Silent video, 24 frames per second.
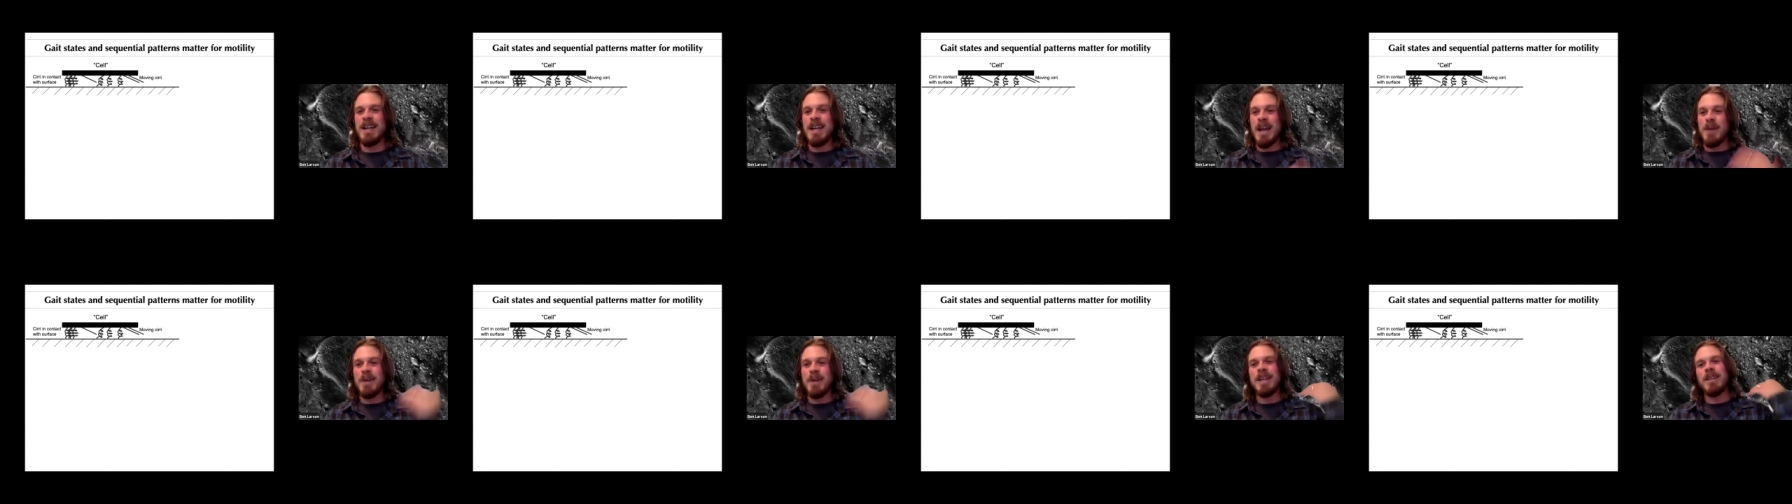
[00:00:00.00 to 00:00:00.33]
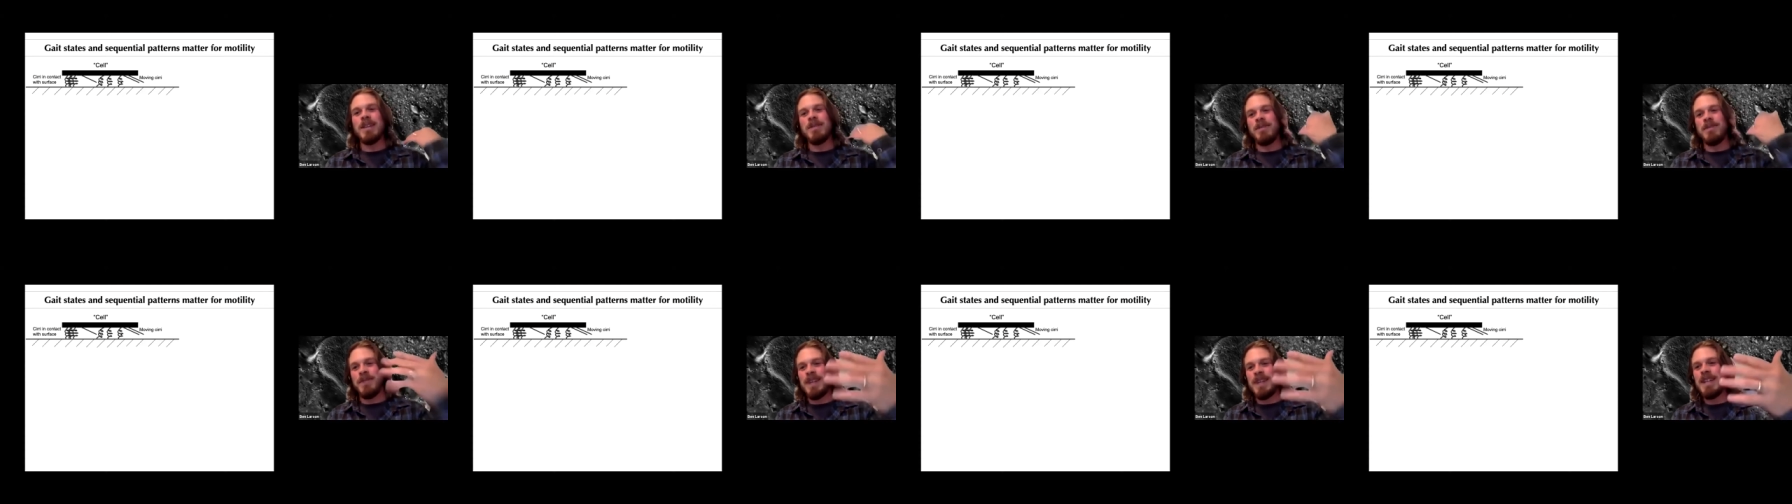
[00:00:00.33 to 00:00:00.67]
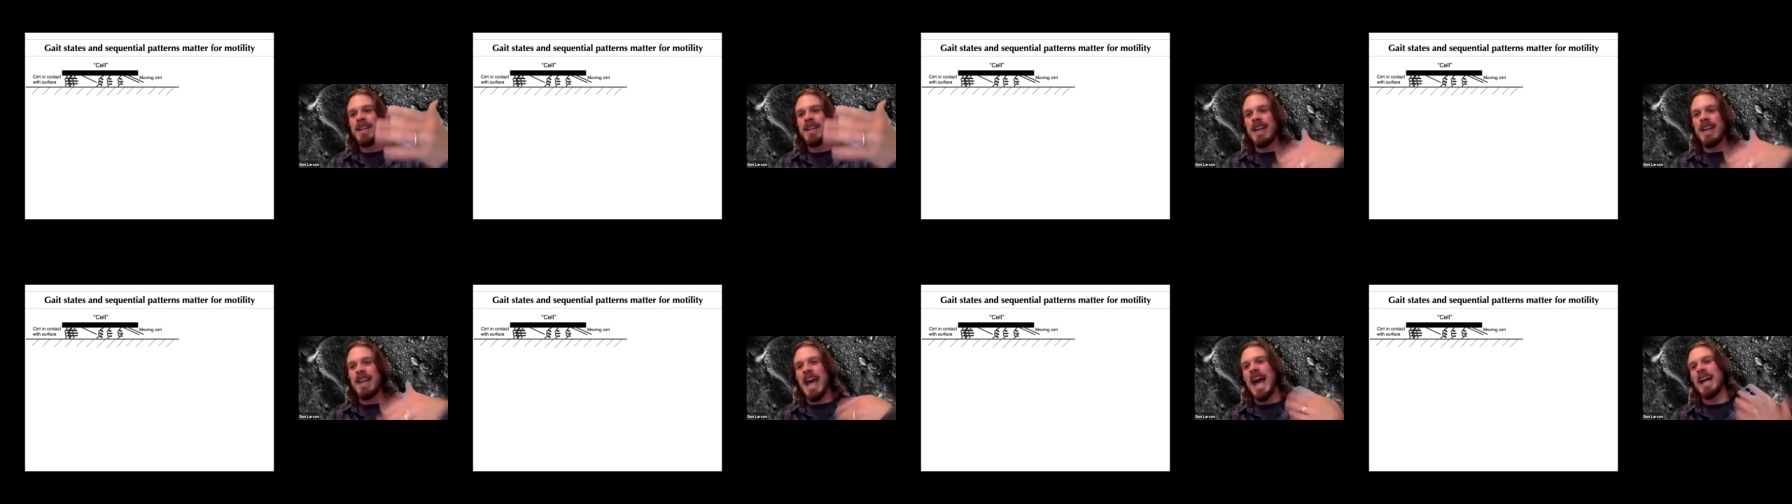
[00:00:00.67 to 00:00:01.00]
And we can feed
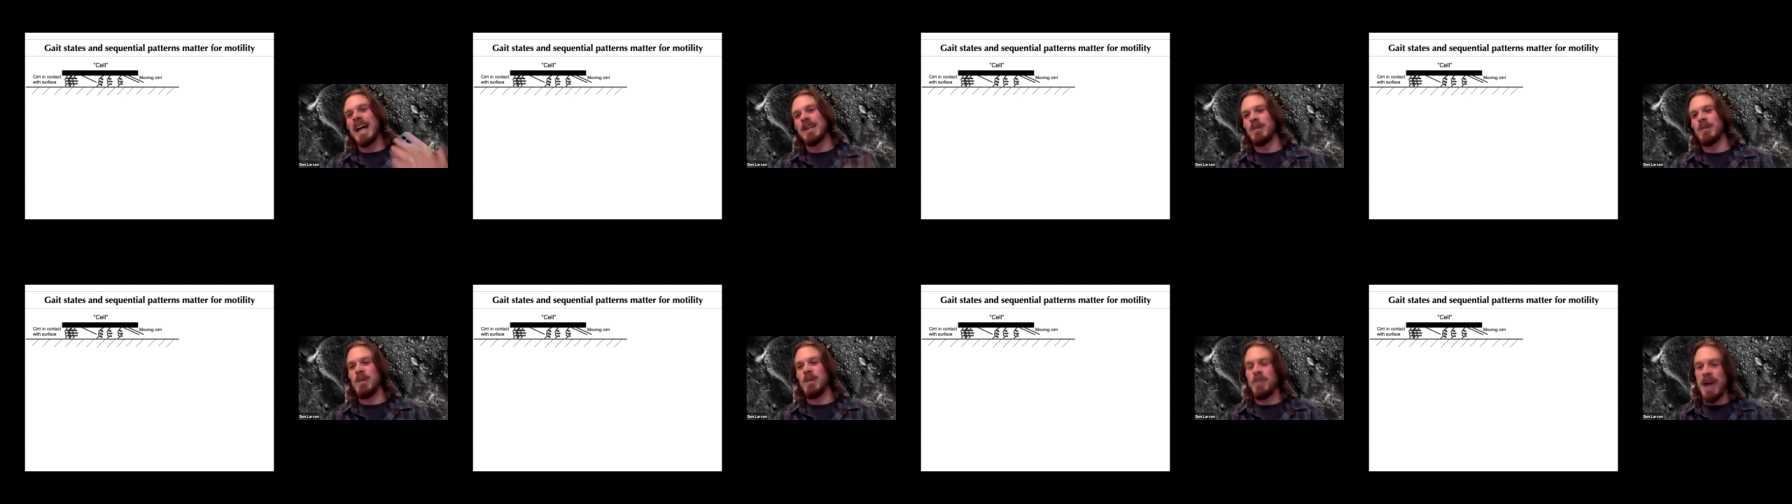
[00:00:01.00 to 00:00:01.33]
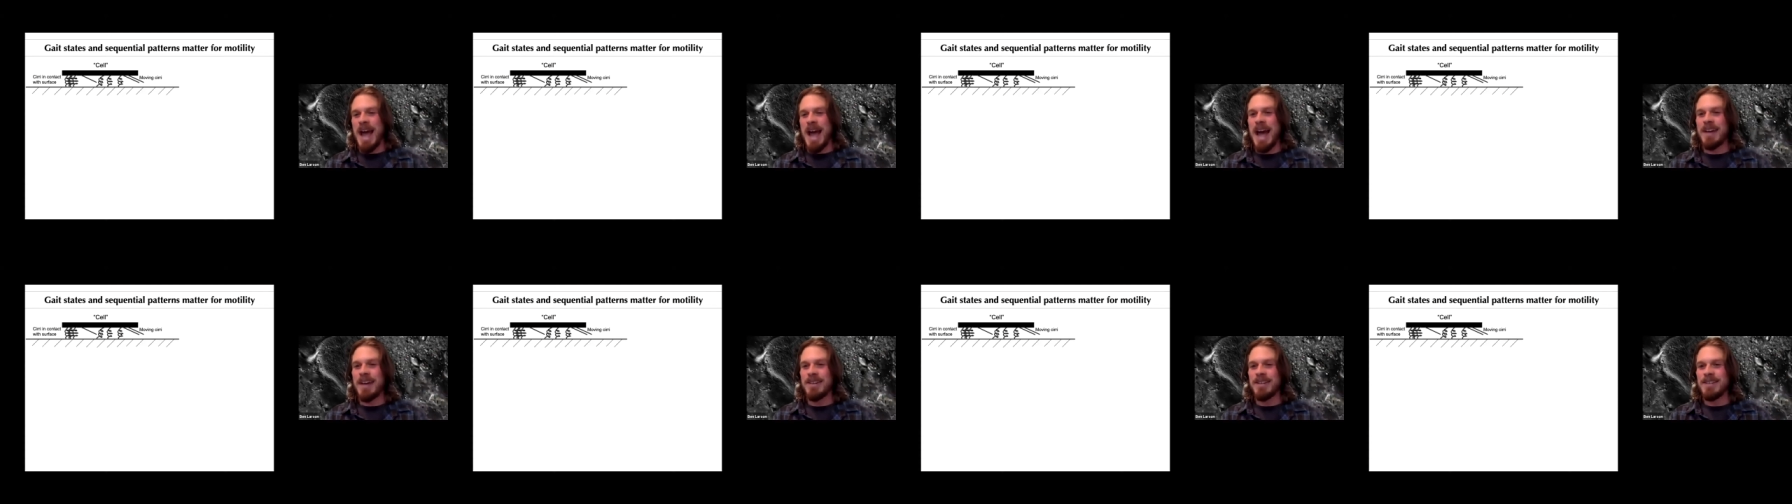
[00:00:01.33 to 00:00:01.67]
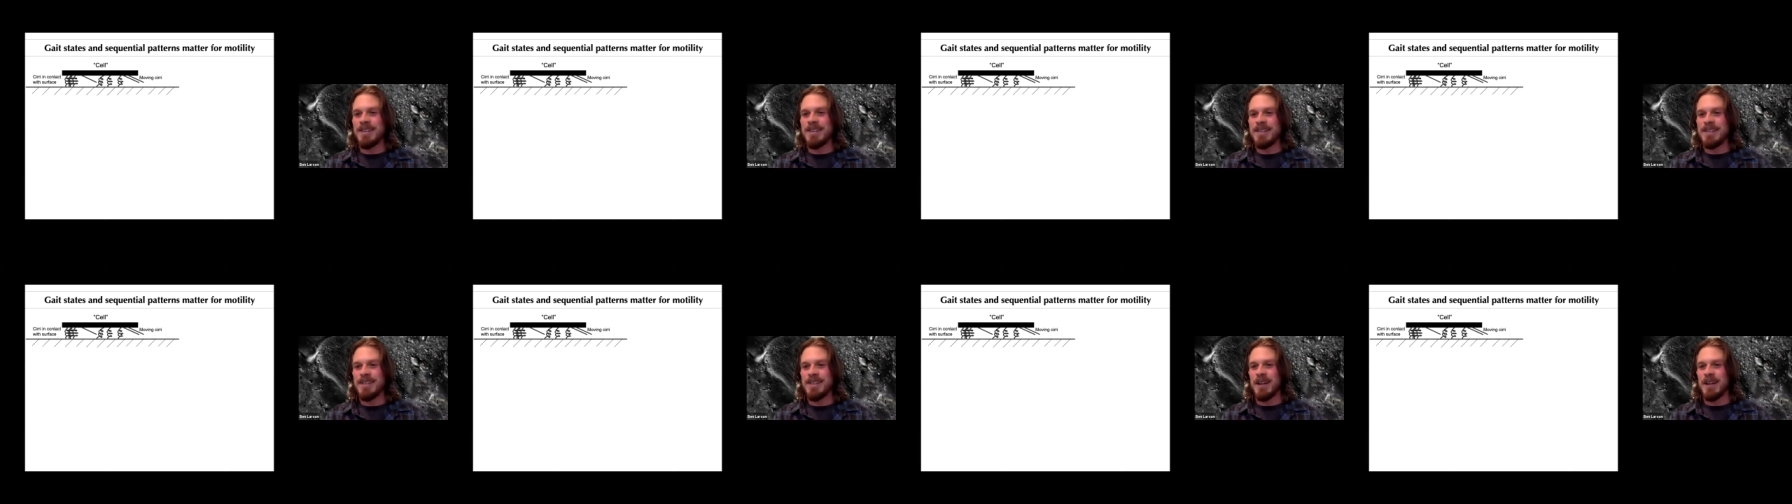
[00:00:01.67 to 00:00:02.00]
in actual
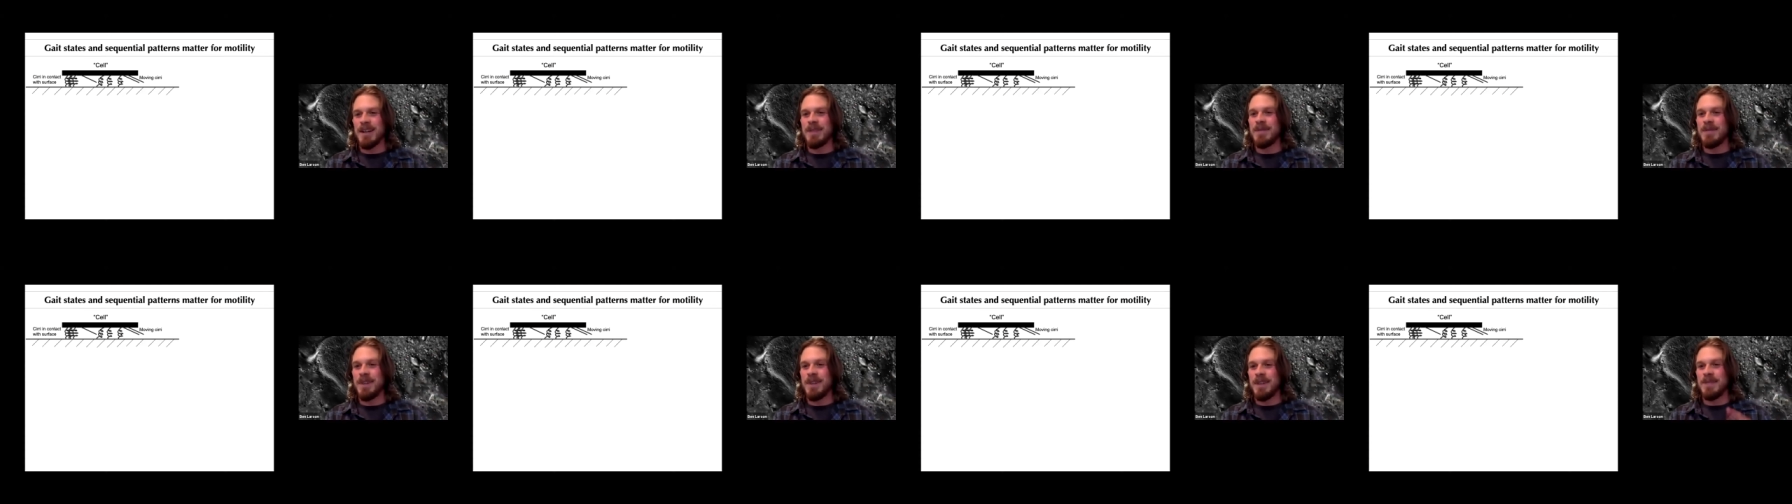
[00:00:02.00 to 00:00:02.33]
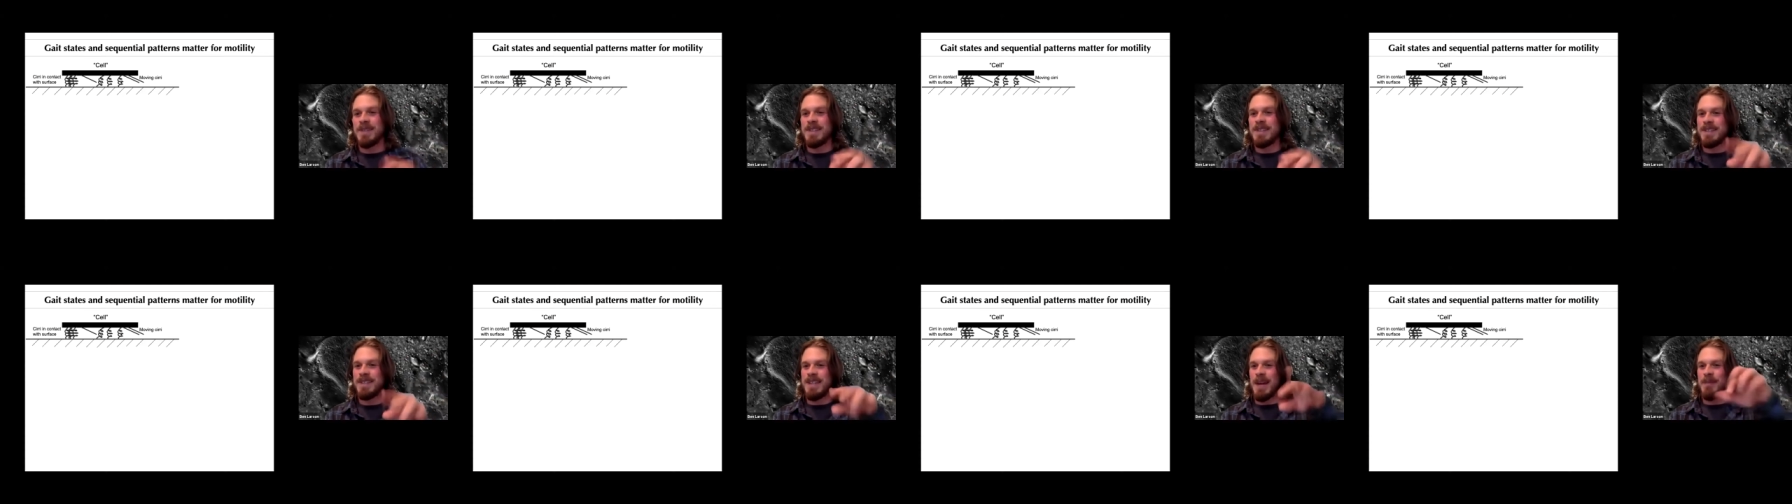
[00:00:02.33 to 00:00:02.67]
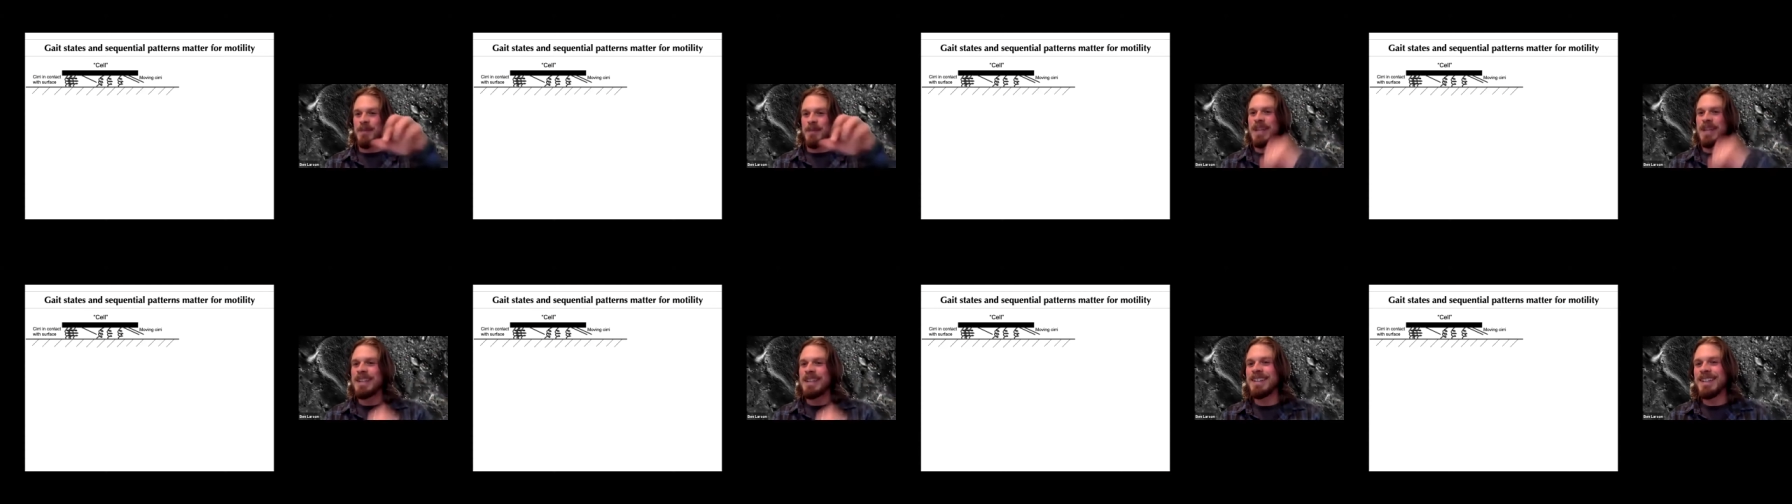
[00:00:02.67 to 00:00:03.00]
patterns of, of
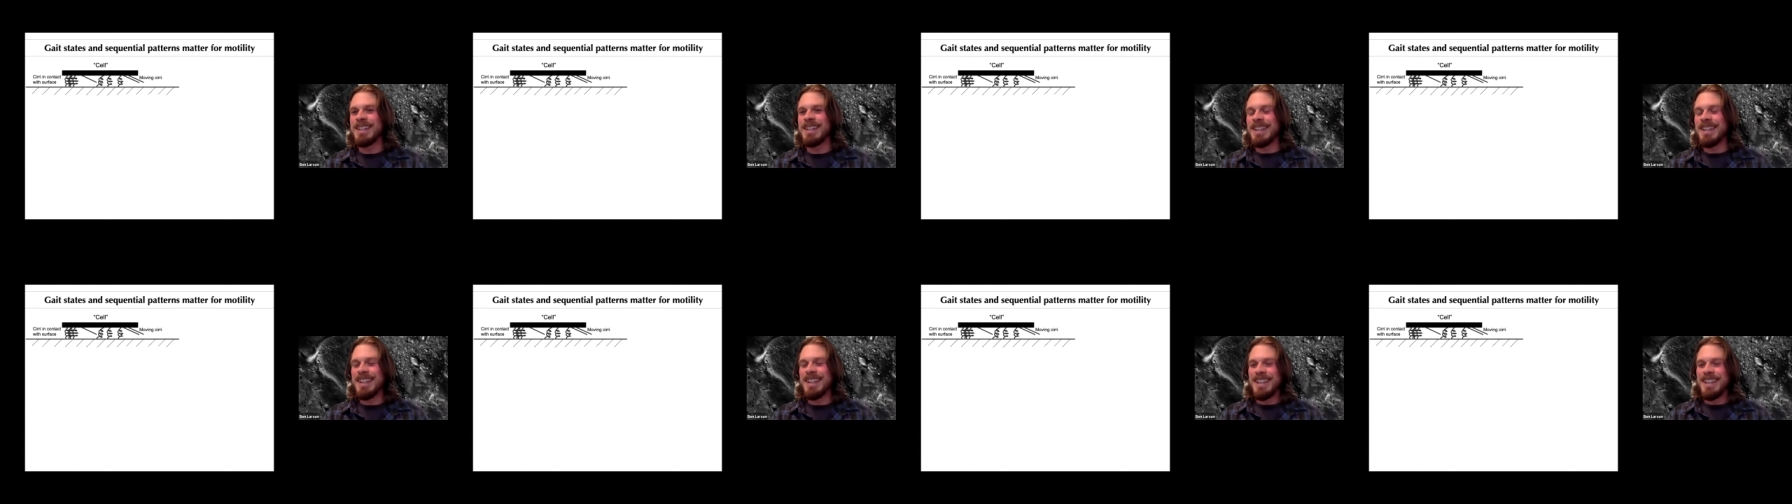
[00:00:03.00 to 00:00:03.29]
stepping,